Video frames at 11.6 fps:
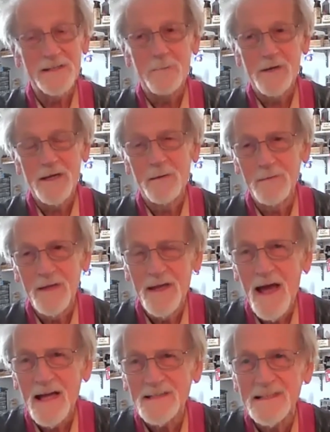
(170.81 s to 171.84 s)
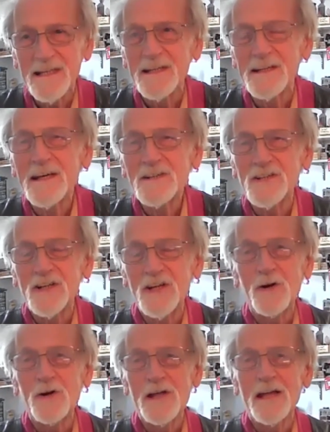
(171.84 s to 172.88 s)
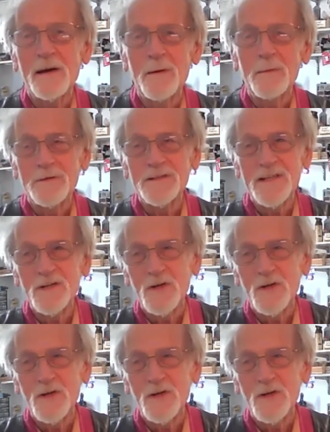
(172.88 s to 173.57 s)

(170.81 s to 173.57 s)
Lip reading: I mean, they actually, security come up and said,